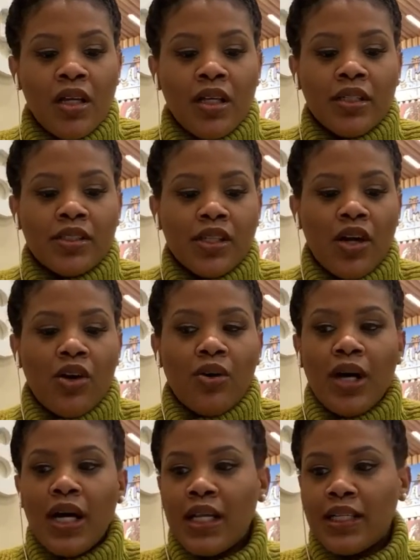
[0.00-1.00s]
So
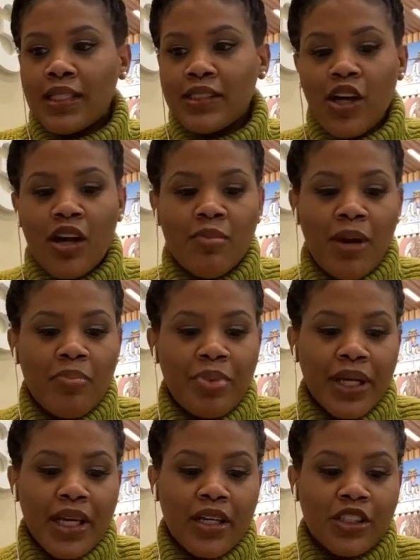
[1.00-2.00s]
let's talk about
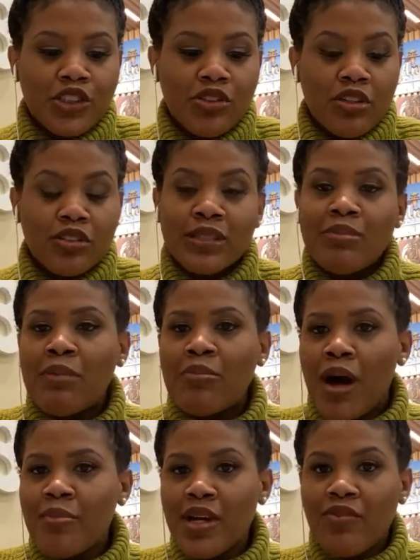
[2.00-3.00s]
picking a struggle. So my
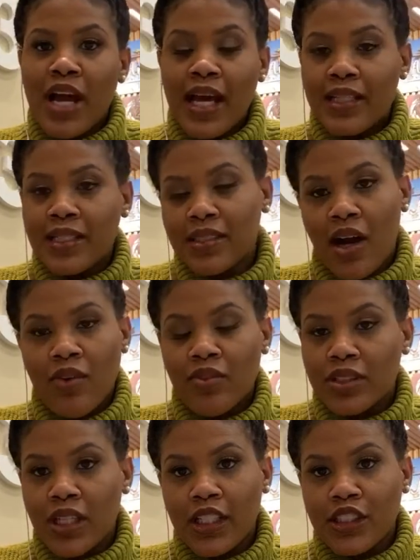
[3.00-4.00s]
mom never had these
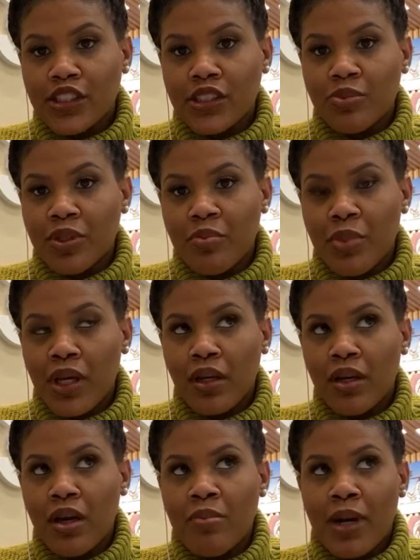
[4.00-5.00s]
conversations with me
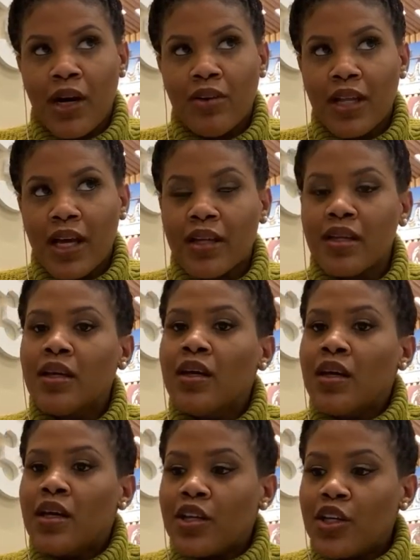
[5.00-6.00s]
about, like,
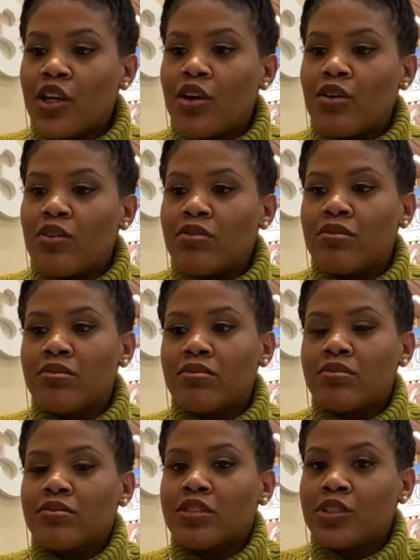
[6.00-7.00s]
you know,
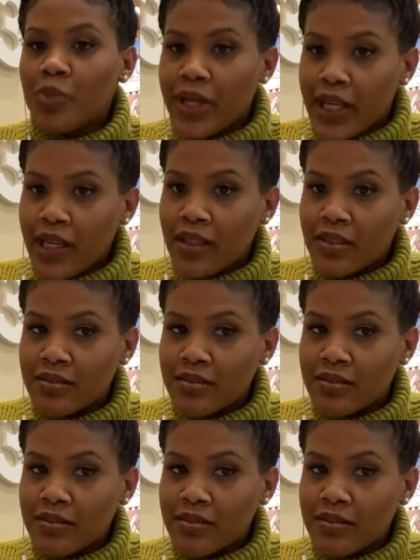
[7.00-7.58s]
sweetie,